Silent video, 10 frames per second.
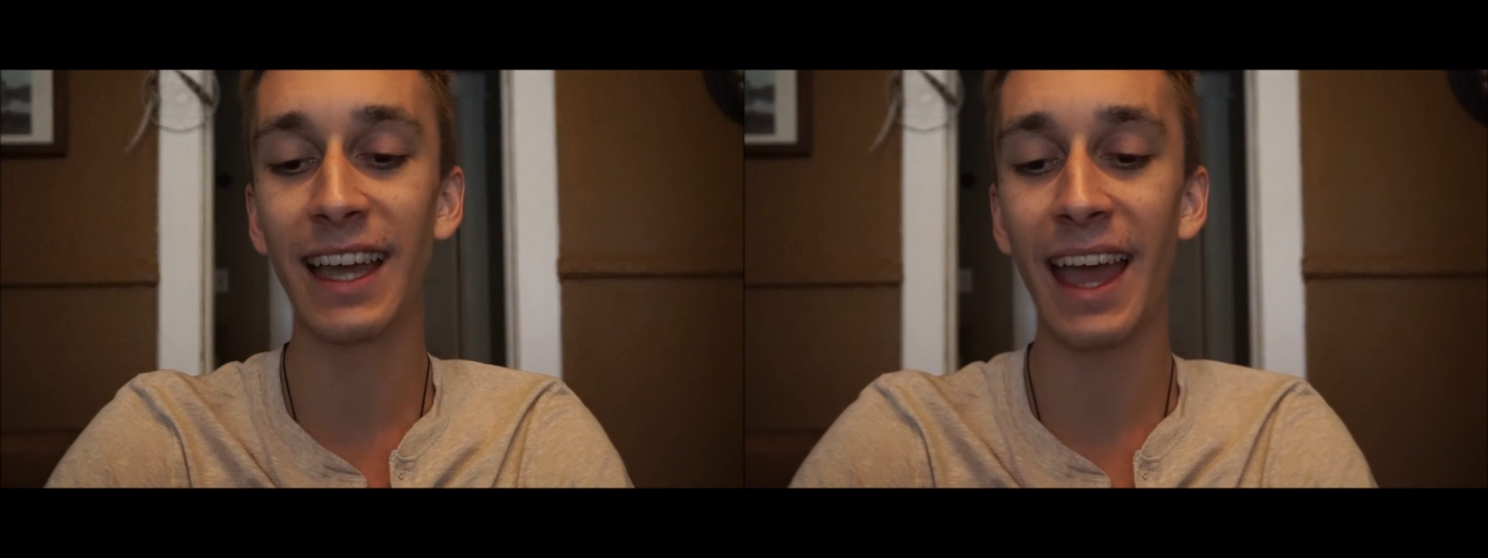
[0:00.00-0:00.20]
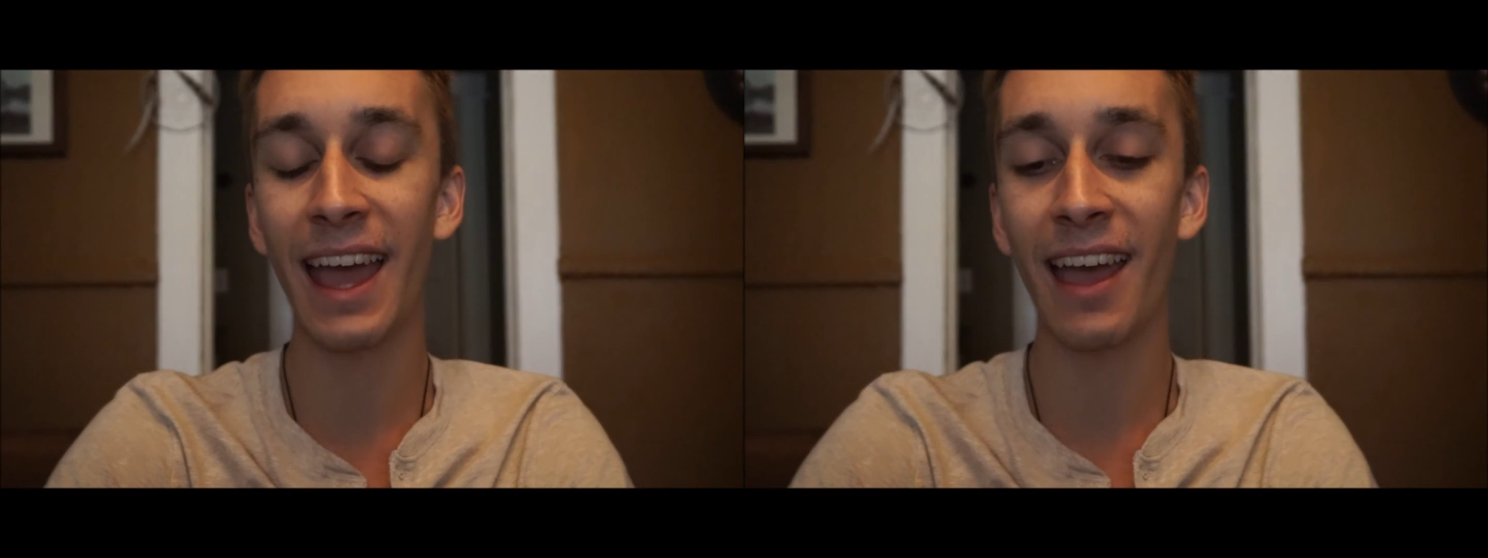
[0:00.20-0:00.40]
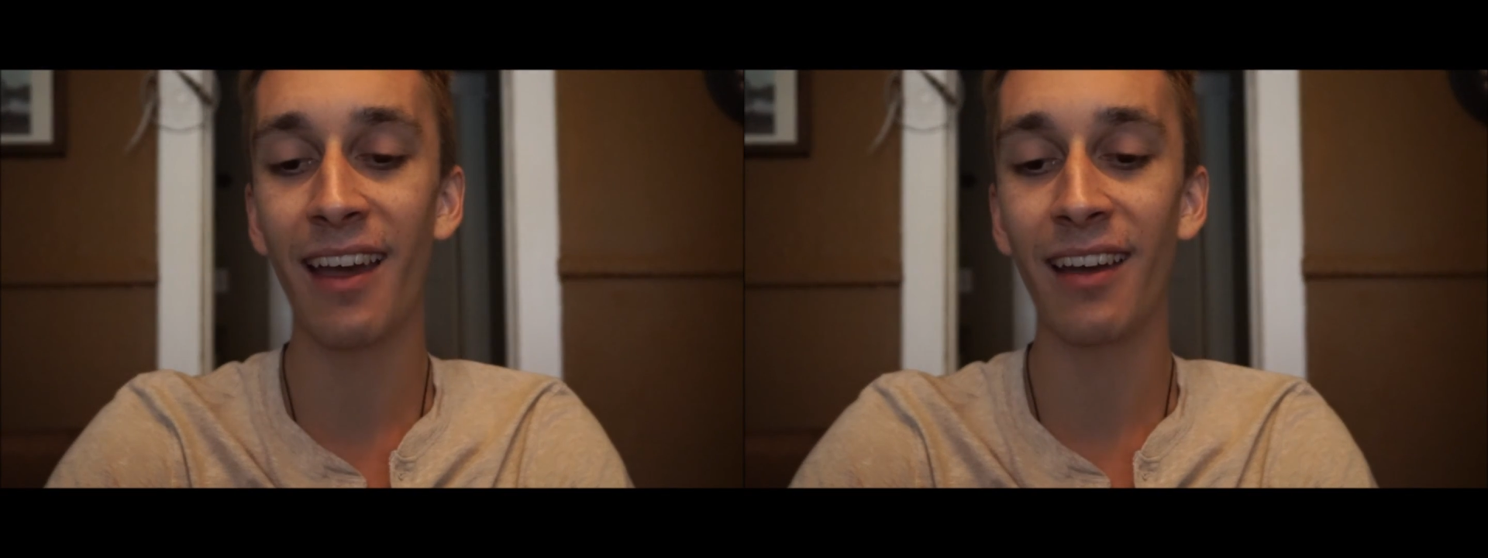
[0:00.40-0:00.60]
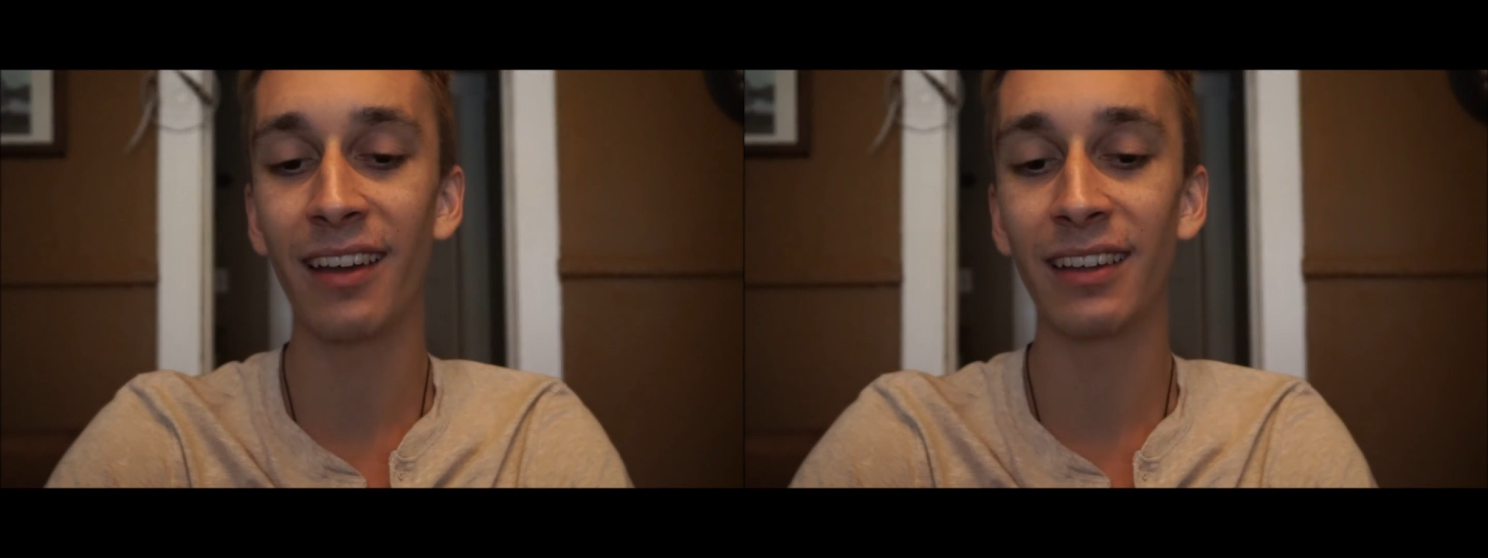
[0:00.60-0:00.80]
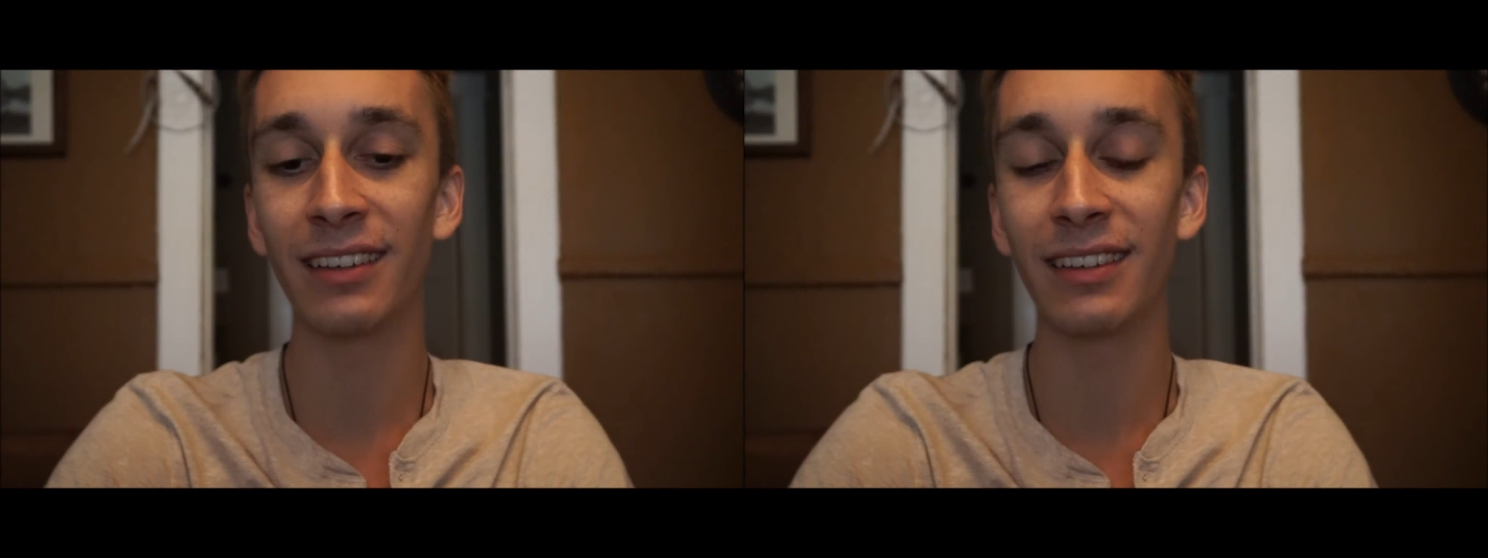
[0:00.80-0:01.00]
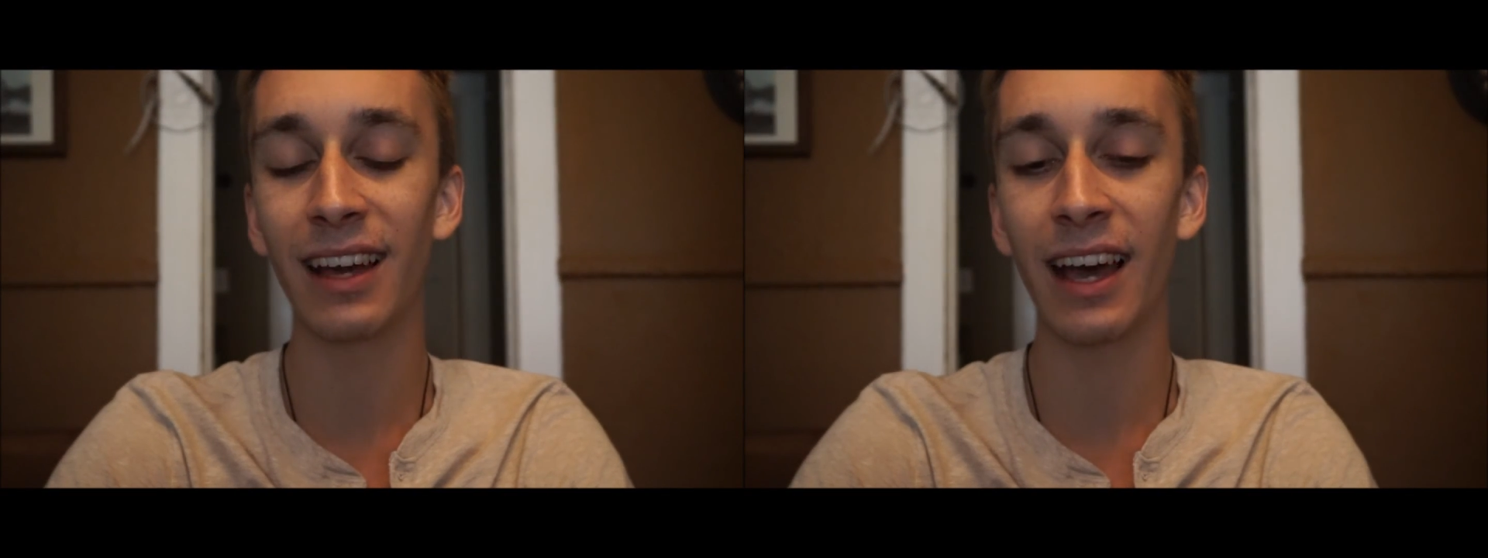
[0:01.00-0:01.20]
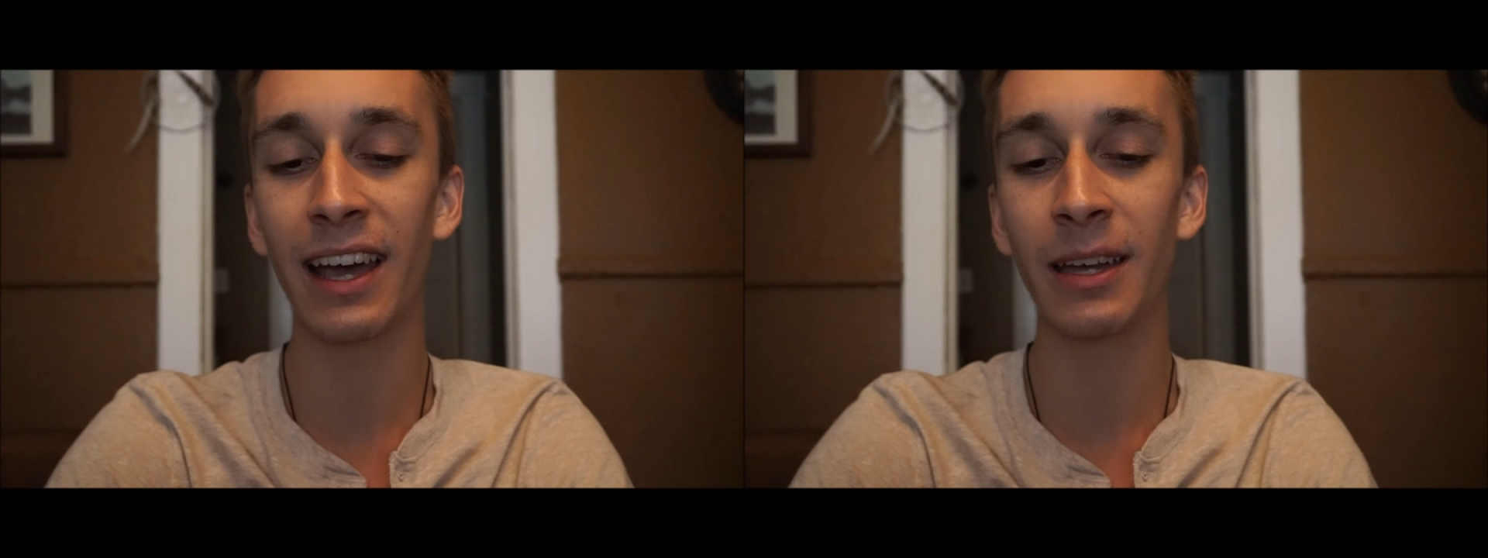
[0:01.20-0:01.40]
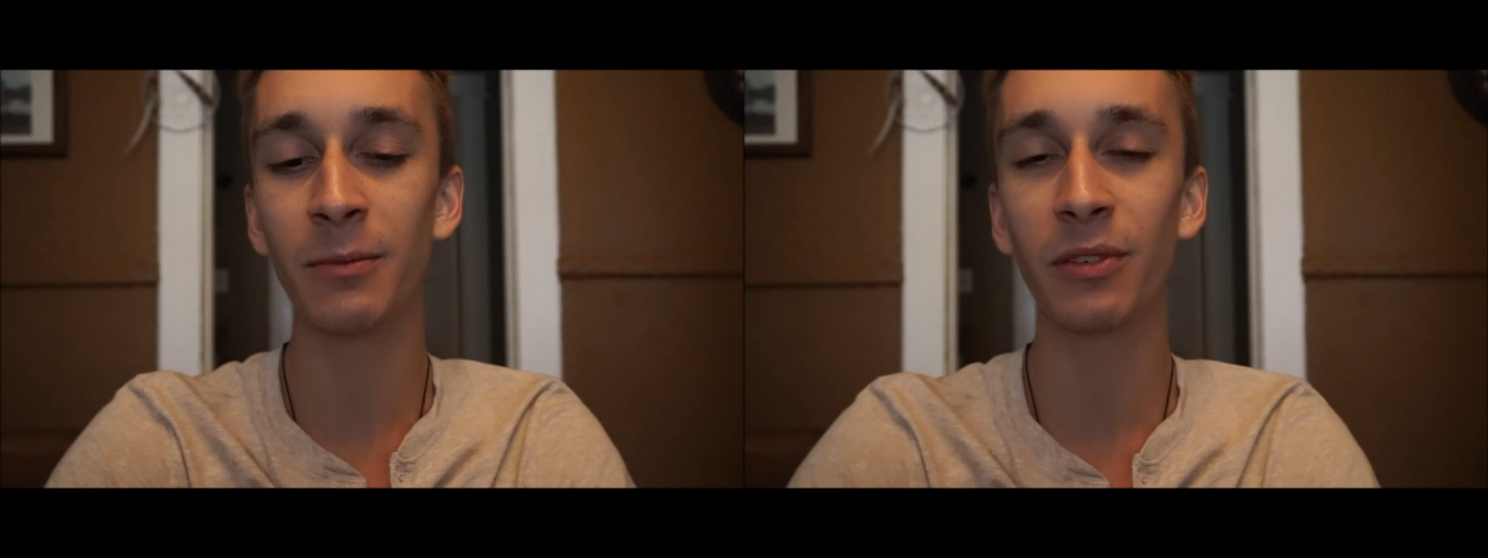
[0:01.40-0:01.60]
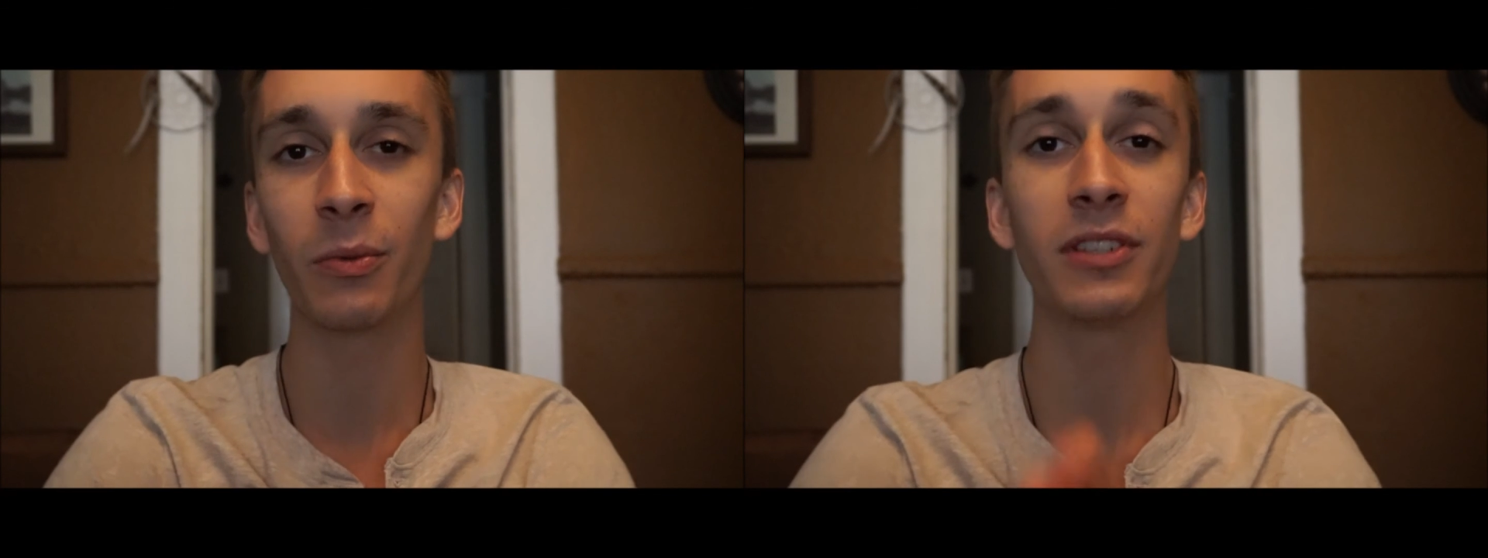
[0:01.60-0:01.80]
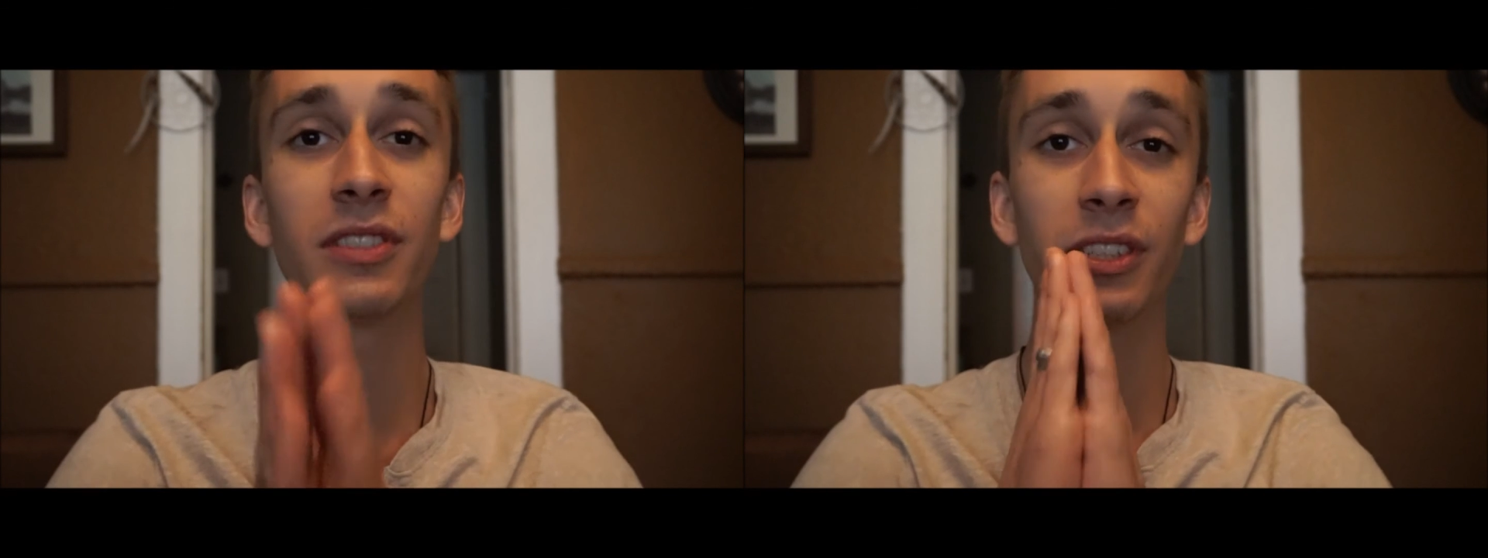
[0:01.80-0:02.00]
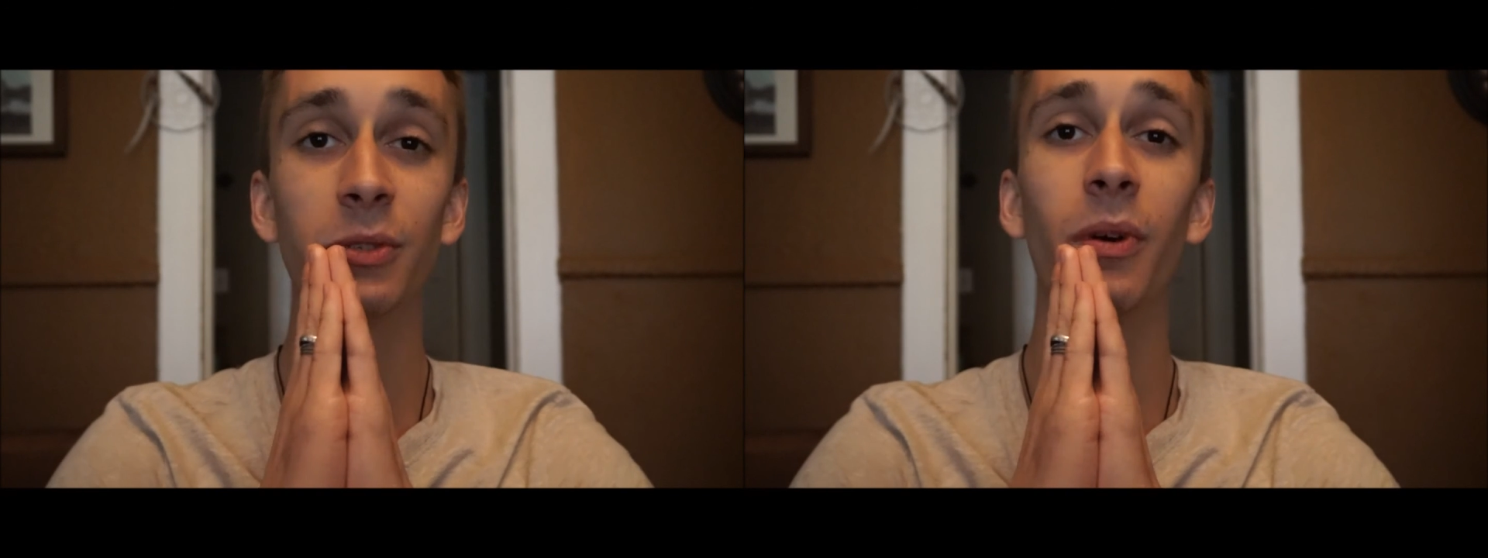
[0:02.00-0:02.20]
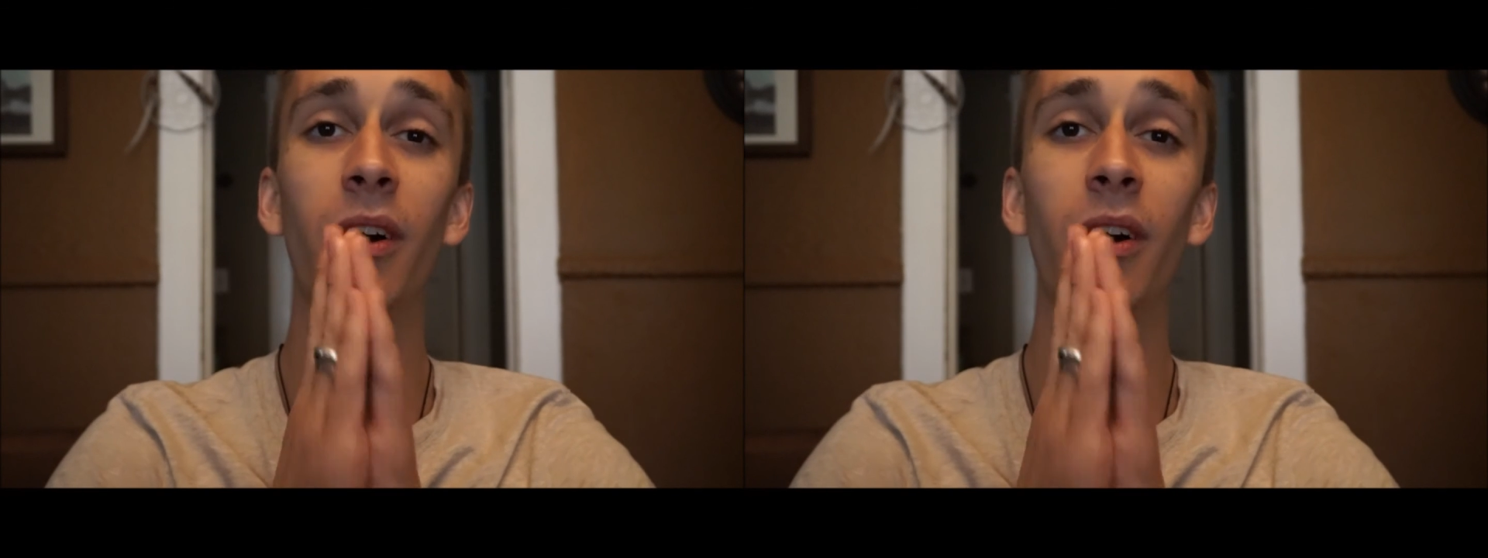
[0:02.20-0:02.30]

and I am just wishing you